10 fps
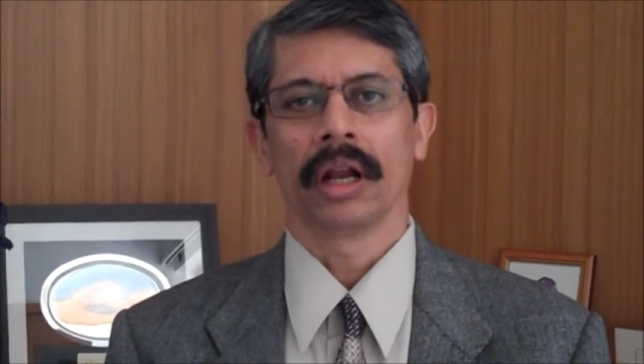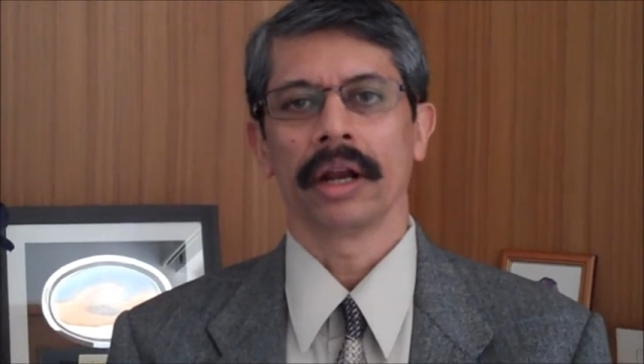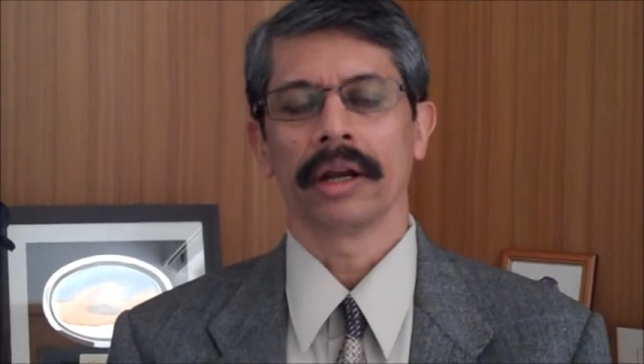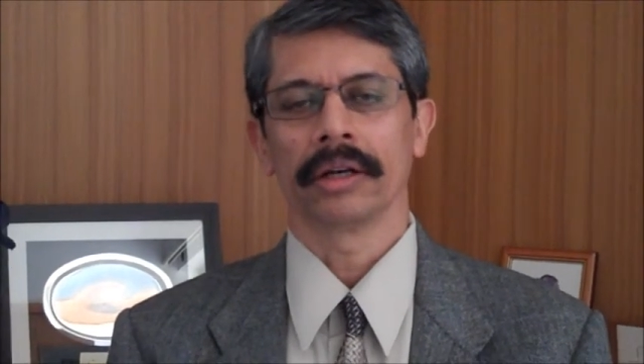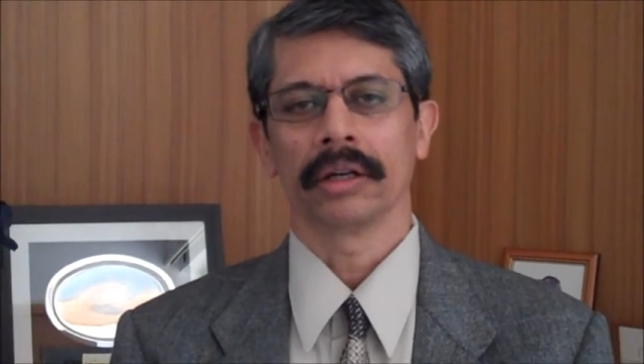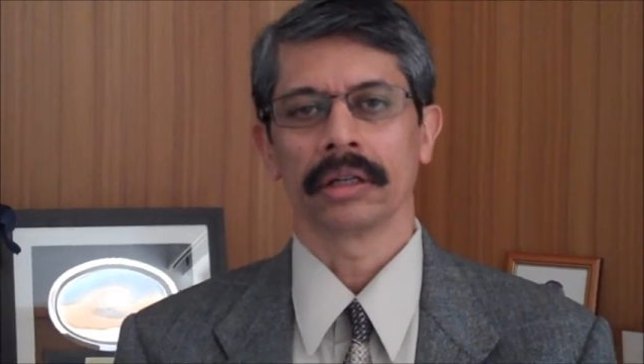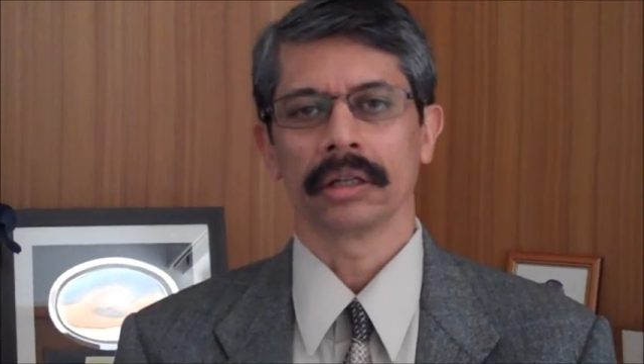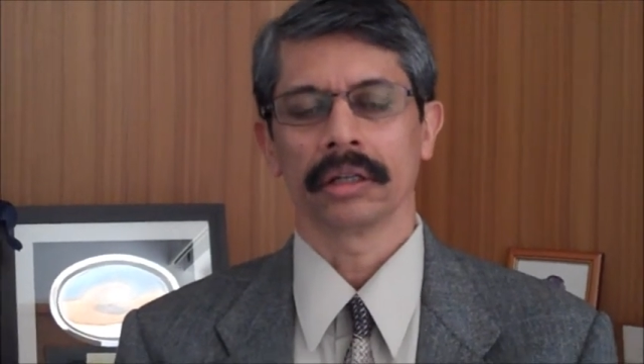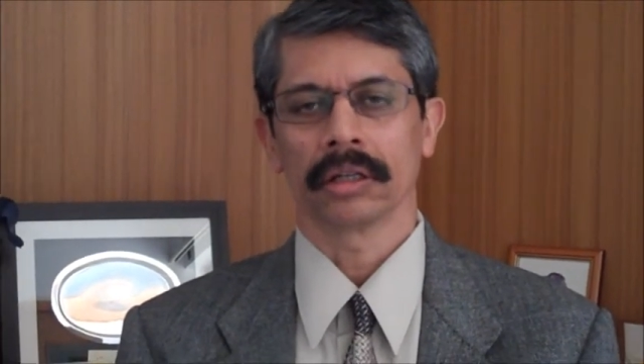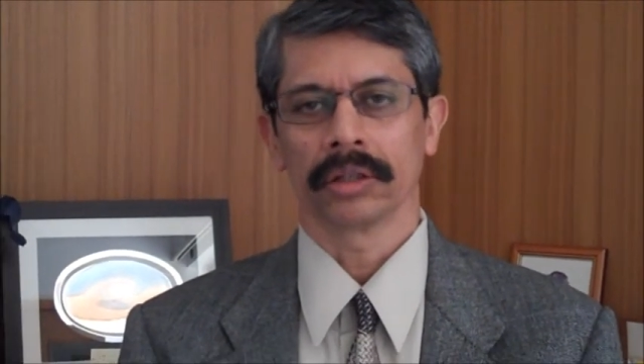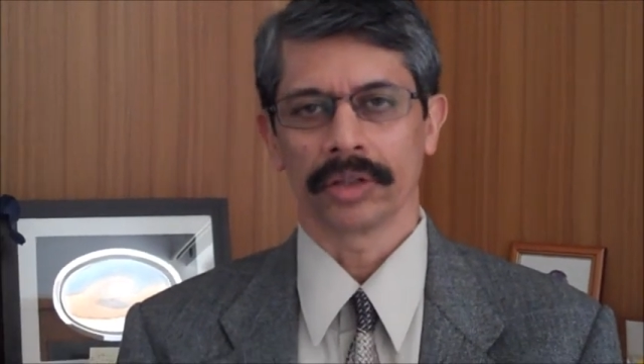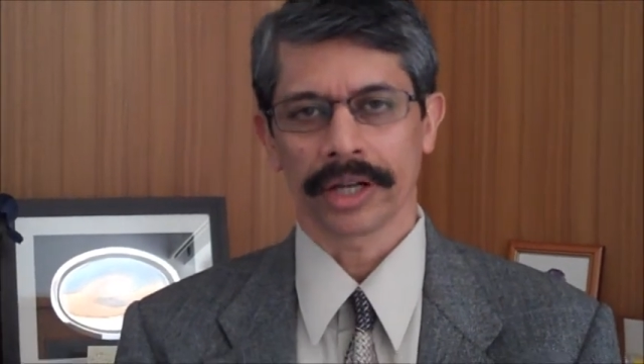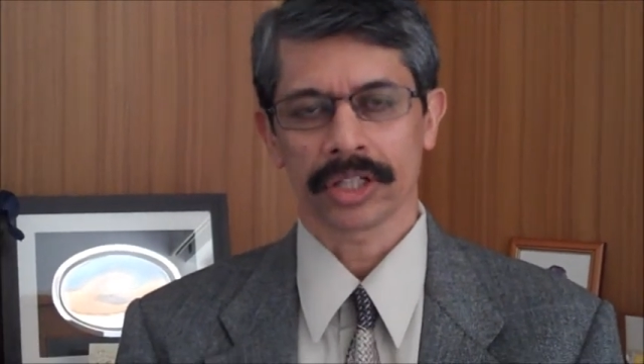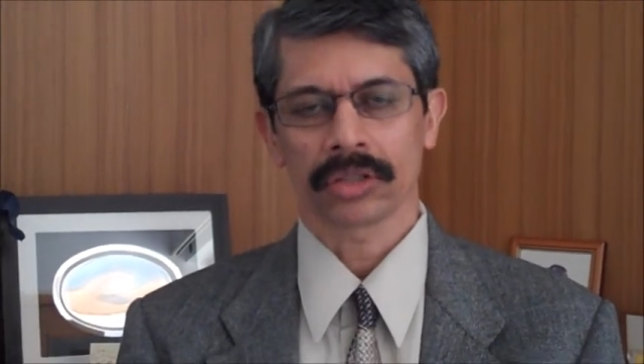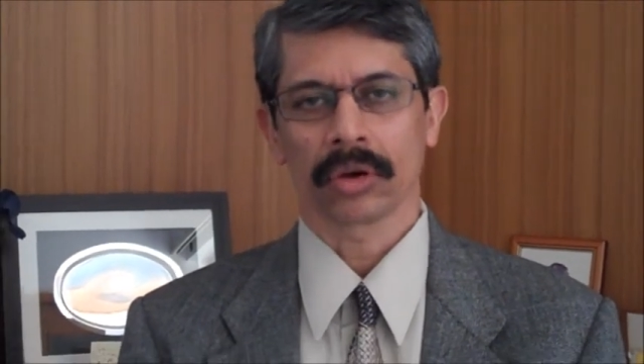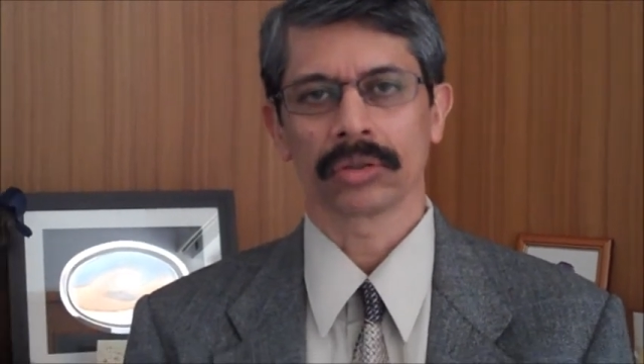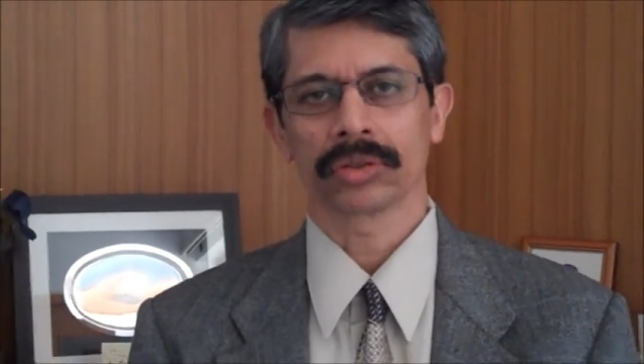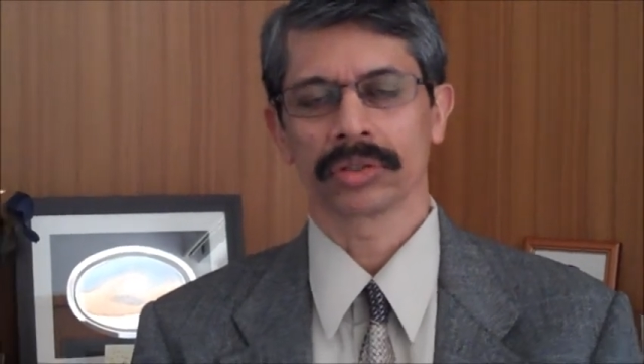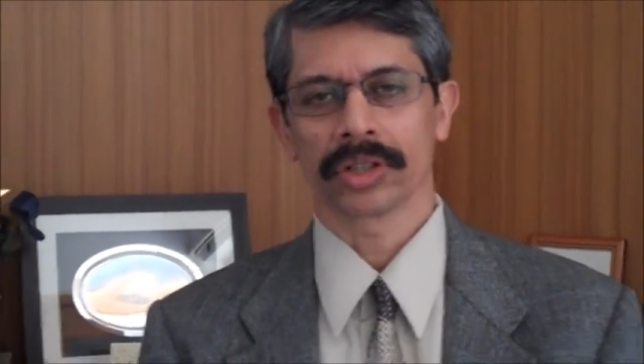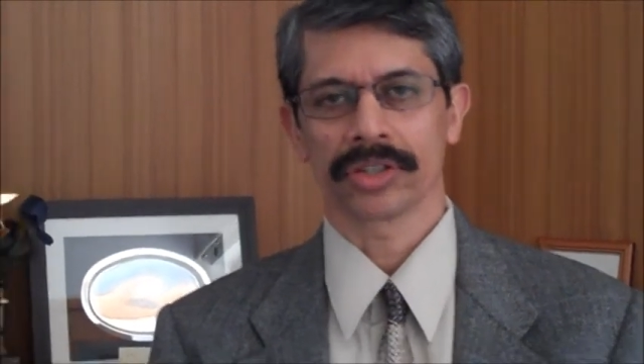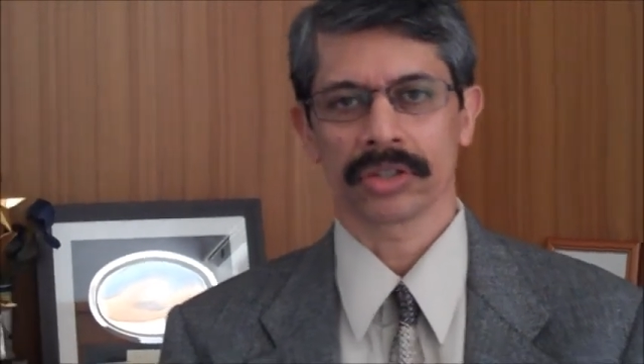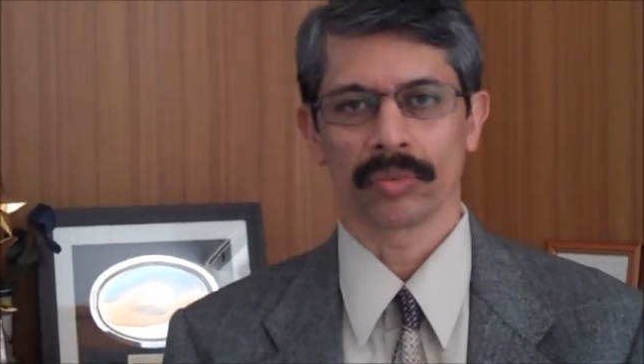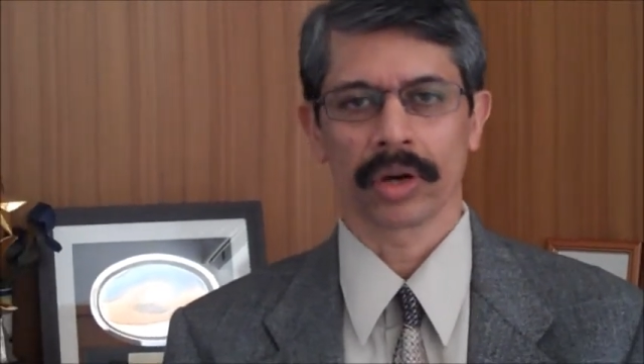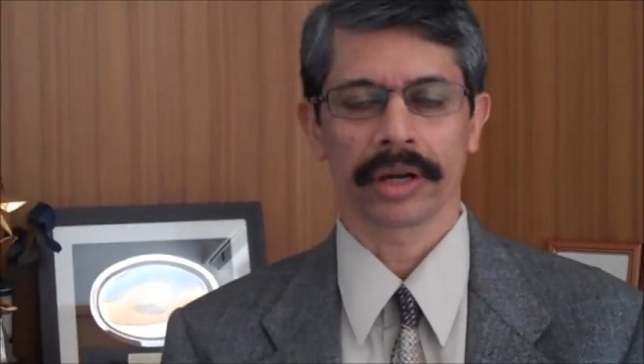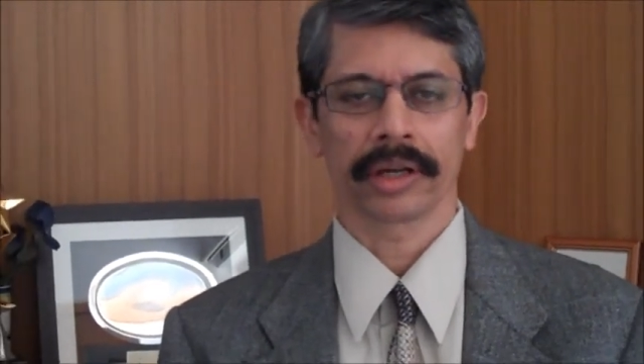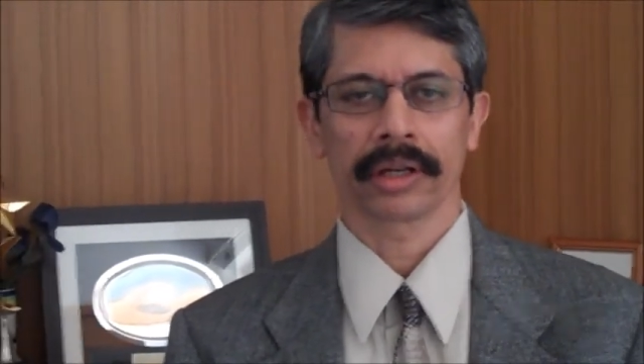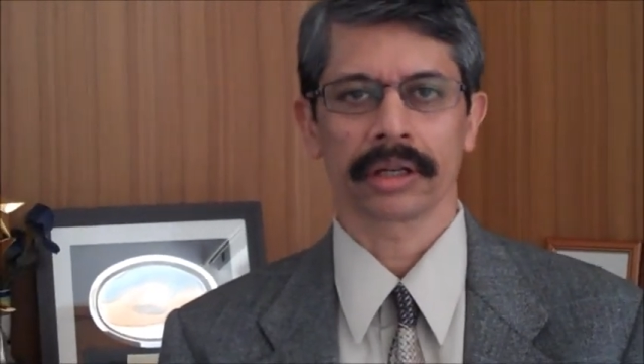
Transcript: and that's also the reason why